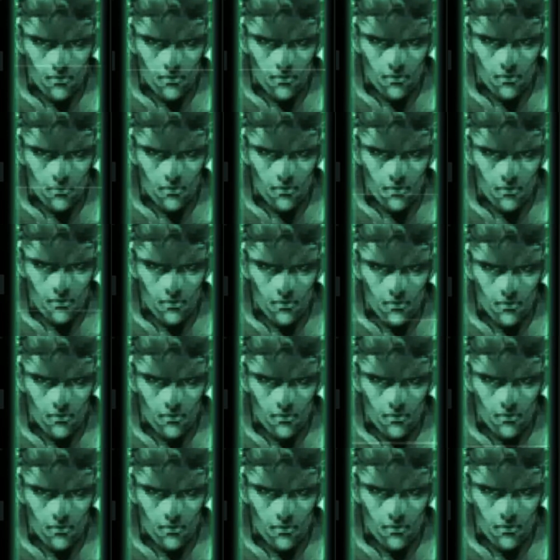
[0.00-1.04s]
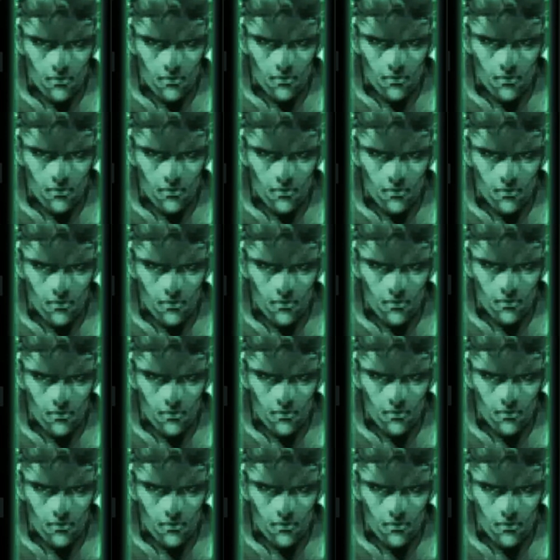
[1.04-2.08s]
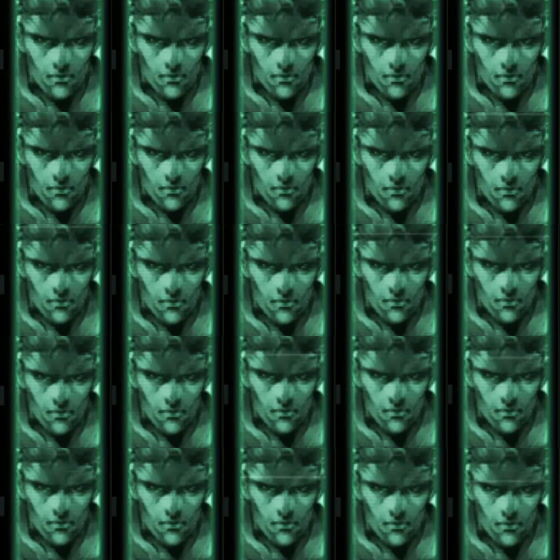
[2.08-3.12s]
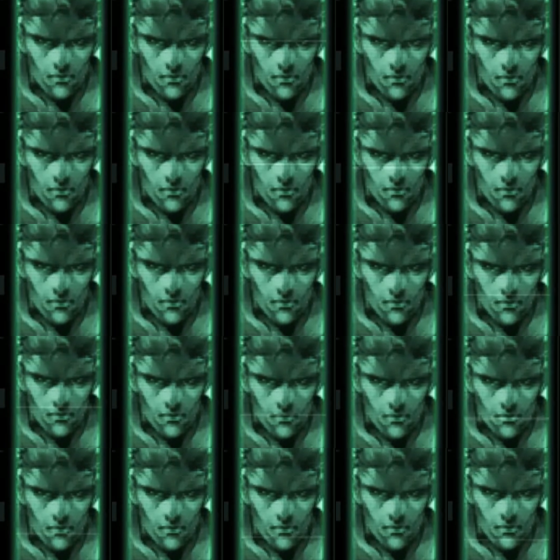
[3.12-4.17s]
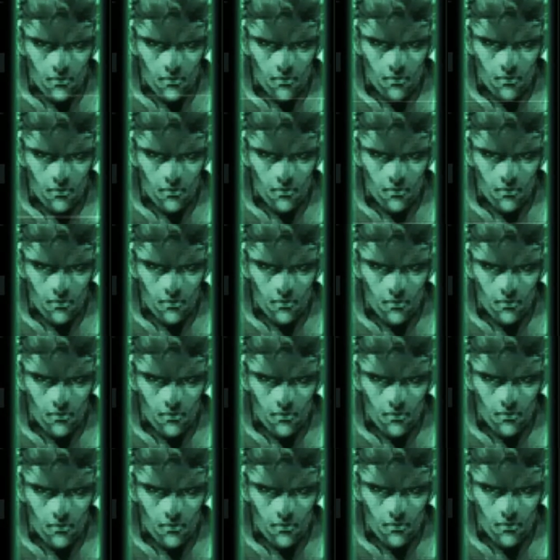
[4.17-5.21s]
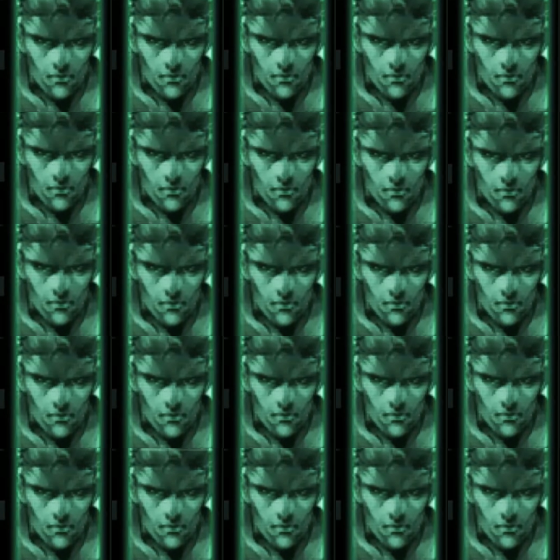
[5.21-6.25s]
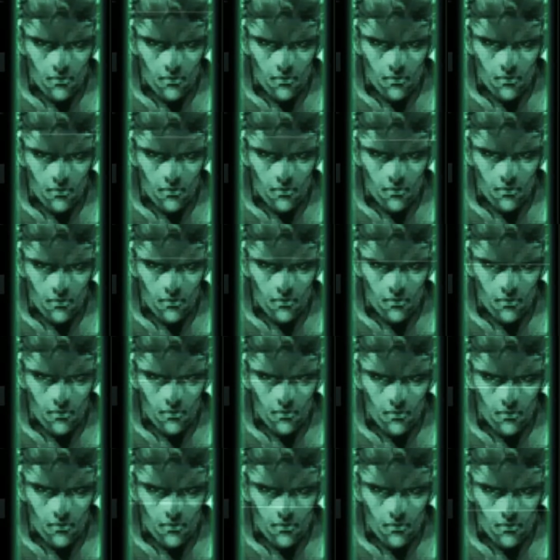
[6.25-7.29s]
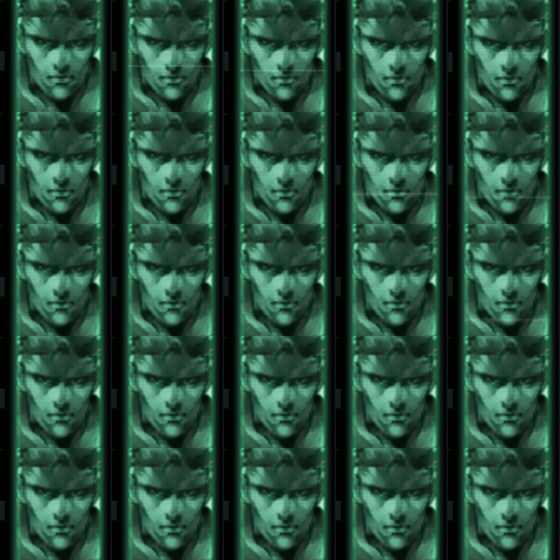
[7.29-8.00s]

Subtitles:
[no speech]